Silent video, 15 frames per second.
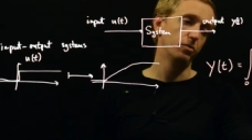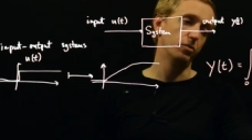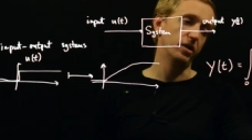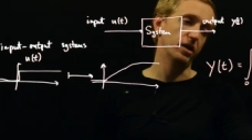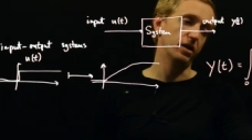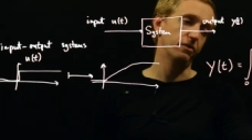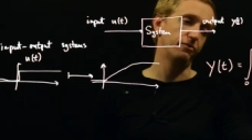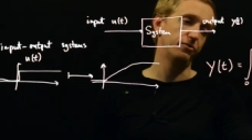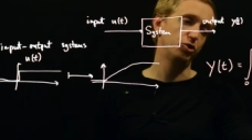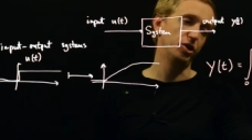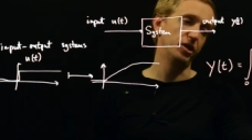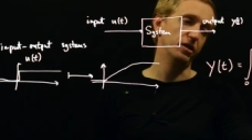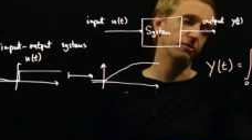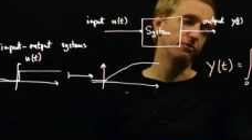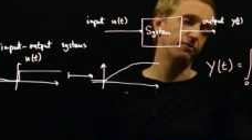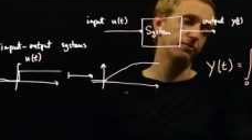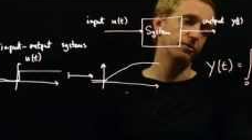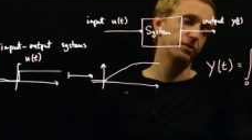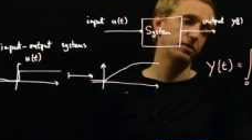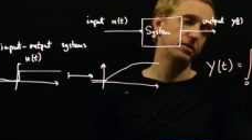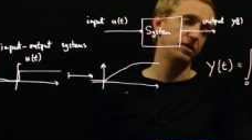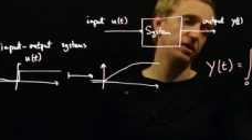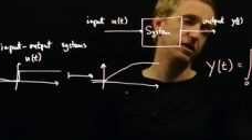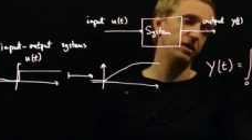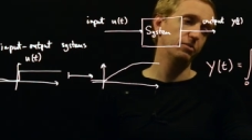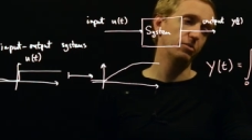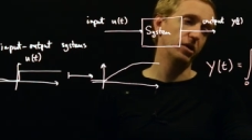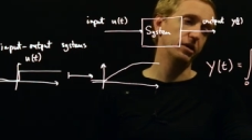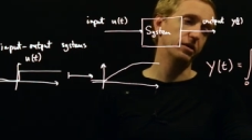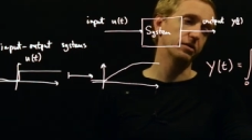We have g of t
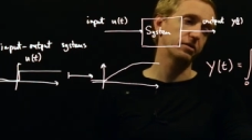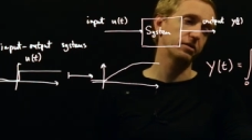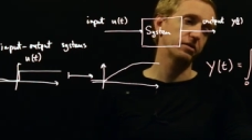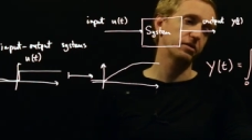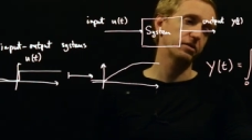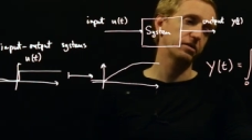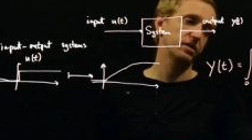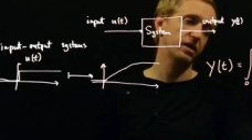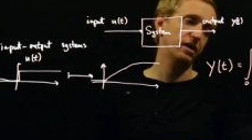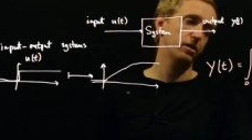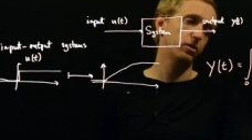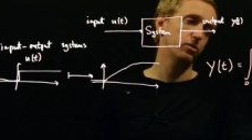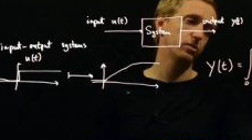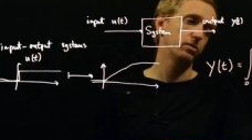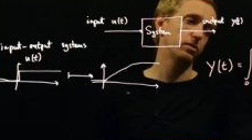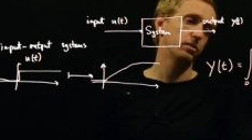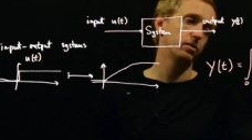minus tau,